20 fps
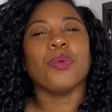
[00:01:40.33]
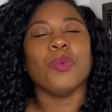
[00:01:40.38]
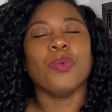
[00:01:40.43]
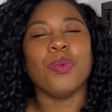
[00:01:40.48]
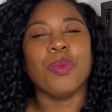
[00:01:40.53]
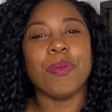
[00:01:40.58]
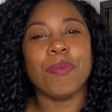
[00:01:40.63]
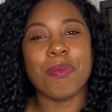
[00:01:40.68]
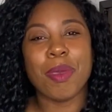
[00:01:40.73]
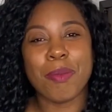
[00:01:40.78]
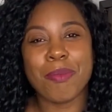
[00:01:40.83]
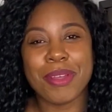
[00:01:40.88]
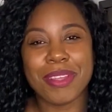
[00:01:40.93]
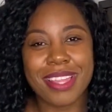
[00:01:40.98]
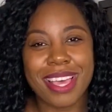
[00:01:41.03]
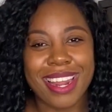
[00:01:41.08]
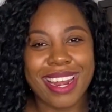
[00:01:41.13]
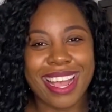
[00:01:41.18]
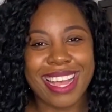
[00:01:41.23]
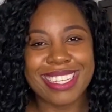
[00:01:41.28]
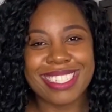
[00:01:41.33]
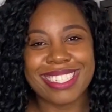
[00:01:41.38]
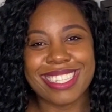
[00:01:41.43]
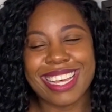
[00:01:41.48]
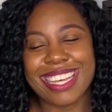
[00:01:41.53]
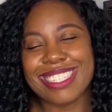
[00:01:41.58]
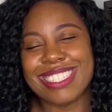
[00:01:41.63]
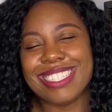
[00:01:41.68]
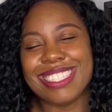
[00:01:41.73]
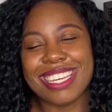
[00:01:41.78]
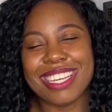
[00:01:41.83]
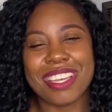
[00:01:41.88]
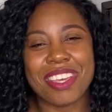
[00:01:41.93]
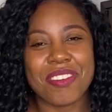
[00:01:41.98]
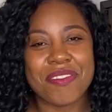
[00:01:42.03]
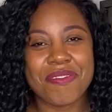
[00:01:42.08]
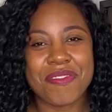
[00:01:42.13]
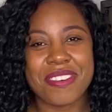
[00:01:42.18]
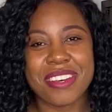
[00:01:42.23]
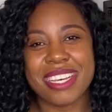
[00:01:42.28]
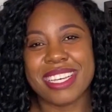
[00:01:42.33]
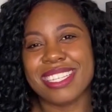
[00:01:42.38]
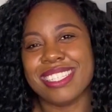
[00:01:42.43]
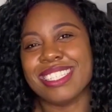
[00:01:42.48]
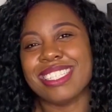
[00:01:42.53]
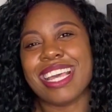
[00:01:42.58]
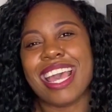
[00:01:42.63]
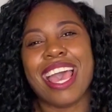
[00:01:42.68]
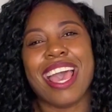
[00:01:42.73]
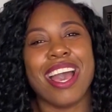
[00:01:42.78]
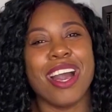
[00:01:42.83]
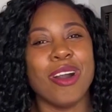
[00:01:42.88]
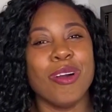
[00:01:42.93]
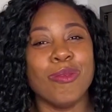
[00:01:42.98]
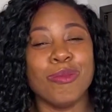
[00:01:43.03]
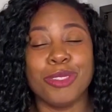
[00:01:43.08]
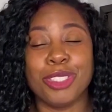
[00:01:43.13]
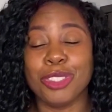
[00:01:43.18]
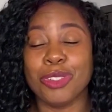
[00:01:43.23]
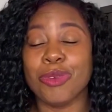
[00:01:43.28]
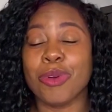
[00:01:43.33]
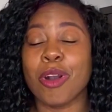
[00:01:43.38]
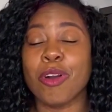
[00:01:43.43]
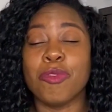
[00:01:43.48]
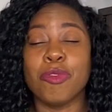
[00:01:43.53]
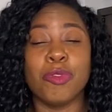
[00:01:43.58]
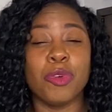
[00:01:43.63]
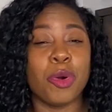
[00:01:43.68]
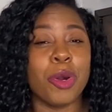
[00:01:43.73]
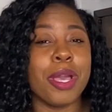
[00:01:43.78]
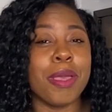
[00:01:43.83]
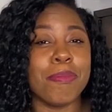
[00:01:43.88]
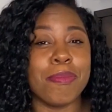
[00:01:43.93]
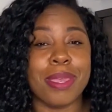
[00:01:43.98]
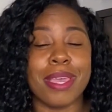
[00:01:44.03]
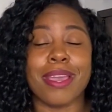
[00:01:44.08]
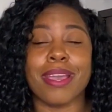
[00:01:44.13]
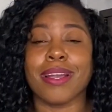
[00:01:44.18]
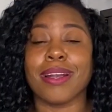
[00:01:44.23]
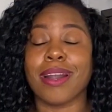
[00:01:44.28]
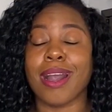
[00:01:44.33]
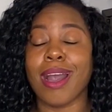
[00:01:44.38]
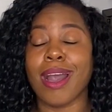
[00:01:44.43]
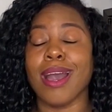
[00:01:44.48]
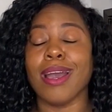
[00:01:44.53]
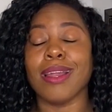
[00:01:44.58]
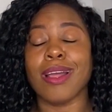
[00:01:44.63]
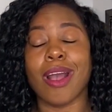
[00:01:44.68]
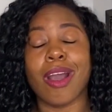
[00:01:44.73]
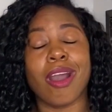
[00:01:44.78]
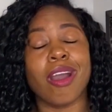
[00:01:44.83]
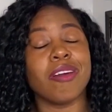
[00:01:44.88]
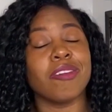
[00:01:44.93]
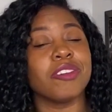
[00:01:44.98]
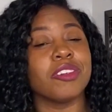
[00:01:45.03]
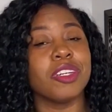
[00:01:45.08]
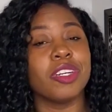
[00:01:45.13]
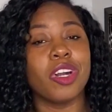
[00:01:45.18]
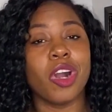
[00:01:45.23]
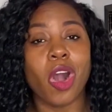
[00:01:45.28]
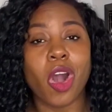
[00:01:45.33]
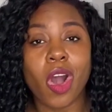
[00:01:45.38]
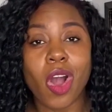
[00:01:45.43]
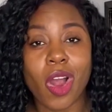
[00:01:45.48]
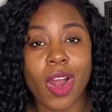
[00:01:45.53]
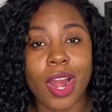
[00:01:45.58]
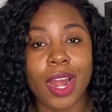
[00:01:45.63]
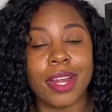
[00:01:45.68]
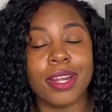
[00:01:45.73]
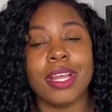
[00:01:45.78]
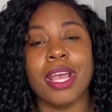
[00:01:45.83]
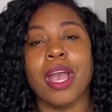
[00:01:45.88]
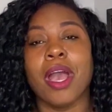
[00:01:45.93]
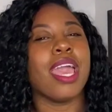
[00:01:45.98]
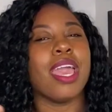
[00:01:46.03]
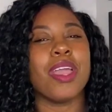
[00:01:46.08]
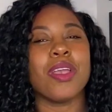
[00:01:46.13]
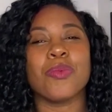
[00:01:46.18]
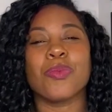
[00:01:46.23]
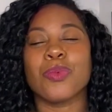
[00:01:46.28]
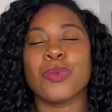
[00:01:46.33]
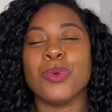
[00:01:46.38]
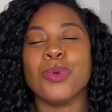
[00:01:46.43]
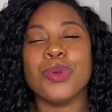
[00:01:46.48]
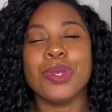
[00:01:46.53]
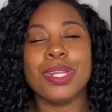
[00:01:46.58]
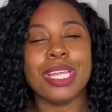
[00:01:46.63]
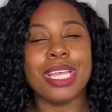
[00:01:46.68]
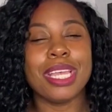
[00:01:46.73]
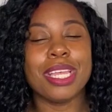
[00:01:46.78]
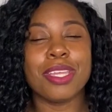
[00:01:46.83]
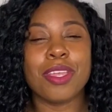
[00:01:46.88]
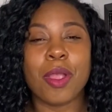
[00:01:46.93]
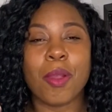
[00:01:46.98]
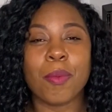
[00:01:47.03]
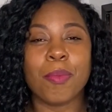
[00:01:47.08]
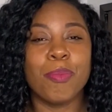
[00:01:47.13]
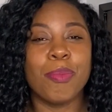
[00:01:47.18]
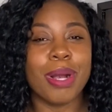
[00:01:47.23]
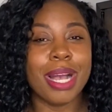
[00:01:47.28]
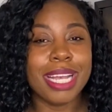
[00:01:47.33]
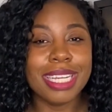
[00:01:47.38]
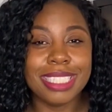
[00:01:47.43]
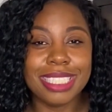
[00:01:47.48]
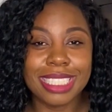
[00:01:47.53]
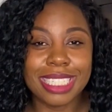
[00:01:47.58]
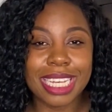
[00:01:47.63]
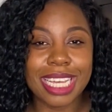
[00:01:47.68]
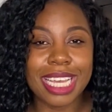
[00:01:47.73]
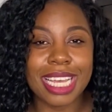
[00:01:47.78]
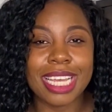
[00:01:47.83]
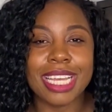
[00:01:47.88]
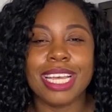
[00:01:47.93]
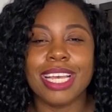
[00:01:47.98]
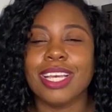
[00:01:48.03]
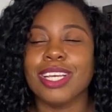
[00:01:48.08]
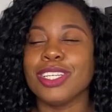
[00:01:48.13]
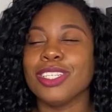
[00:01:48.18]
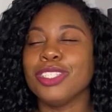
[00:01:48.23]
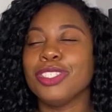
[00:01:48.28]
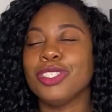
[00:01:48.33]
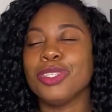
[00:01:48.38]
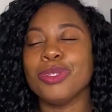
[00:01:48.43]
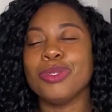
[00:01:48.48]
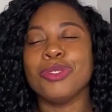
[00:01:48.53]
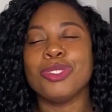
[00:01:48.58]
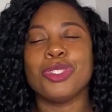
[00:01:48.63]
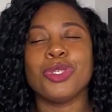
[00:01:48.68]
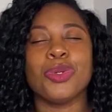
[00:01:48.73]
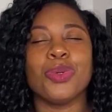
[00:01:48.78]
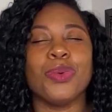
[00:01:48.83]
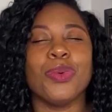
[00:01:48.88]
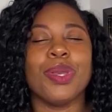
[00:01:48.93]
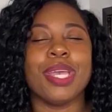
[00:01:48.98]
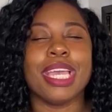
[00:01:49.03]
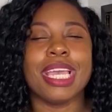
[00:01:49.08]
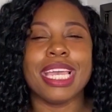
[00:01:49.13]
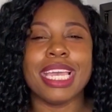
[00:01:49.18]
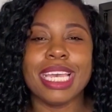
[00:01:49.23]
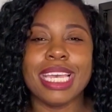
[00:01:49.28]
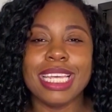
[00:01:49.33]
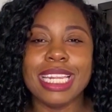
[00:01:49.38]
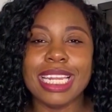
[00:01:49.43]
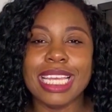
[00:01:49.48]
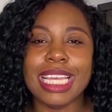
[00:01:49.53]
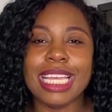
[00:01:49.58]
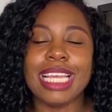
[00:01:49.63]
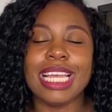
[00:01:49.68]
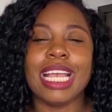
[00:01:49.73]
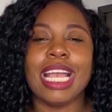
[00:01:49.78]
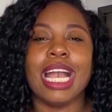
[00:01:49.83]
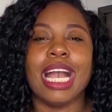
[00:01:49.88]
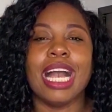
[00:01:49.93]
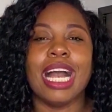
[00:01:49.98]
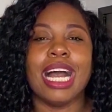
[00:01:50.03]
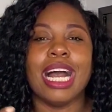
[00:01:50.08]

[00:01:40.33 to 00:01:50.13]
Remember that I said sinking funds helps you avoid being caught off guard and ruining your budget due to any